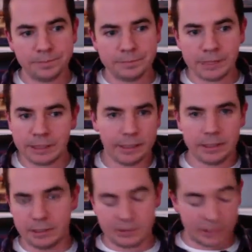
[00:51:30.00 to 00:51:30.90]
I
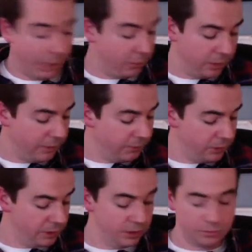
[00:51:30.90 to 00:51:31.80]
can't say. I would love for
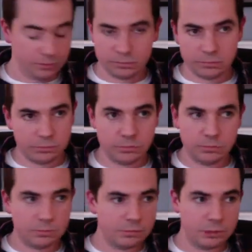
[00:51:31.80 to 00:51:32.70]
it to
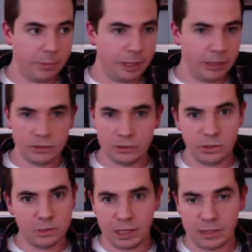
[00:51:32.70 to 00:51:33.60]
come out as
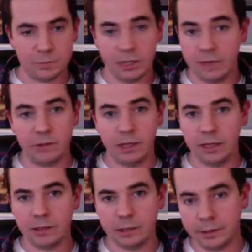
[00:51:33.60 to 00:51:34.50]
soon as possible after that.